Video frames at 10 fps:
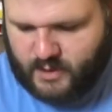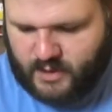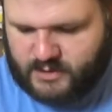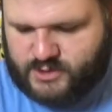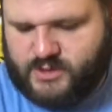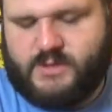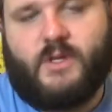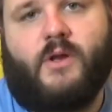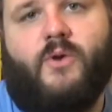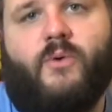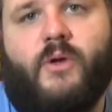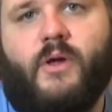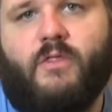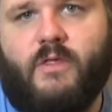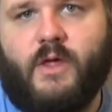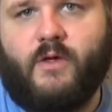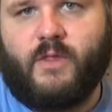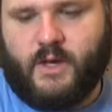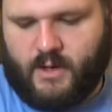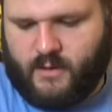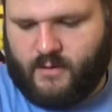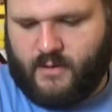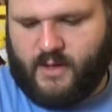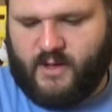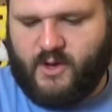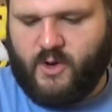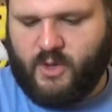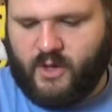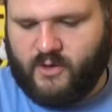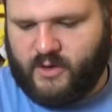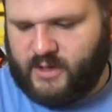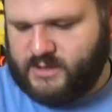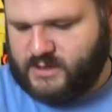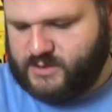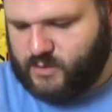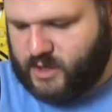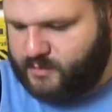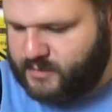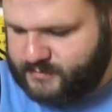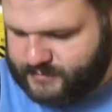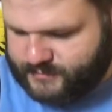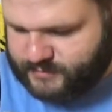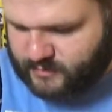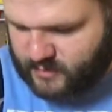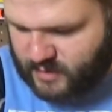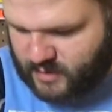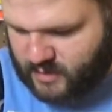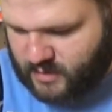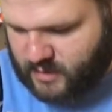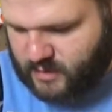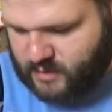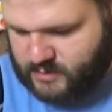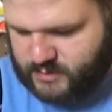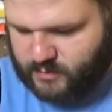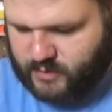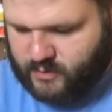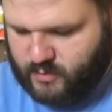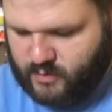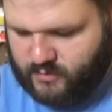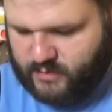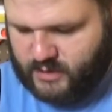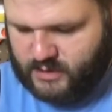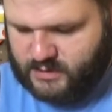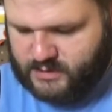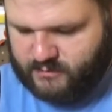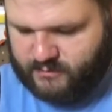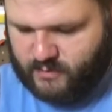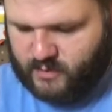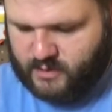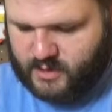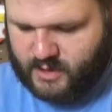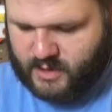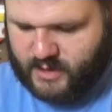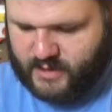it's just an annoying thing that I no longer easy swap. So I'm going to remove these 4